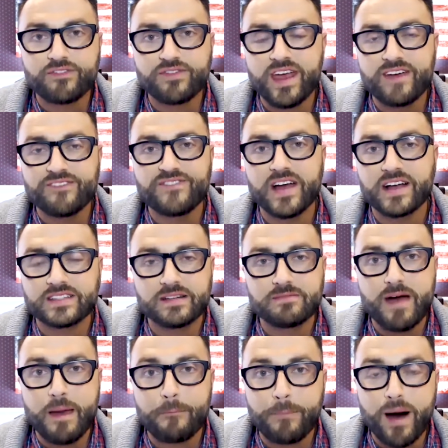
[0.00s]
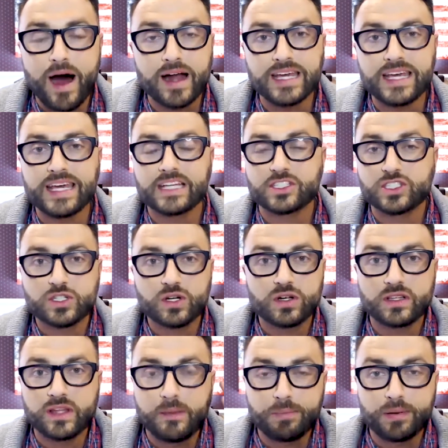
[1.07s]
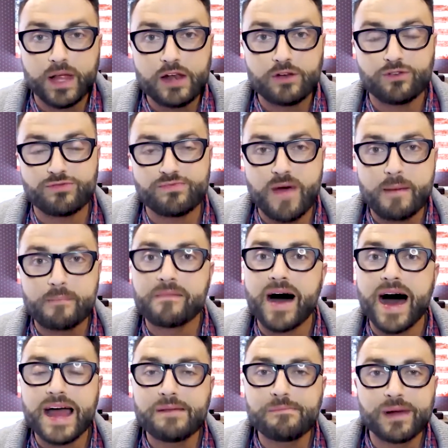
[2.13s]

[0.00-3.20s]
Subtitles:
They affected my body. It certainly played with my mind,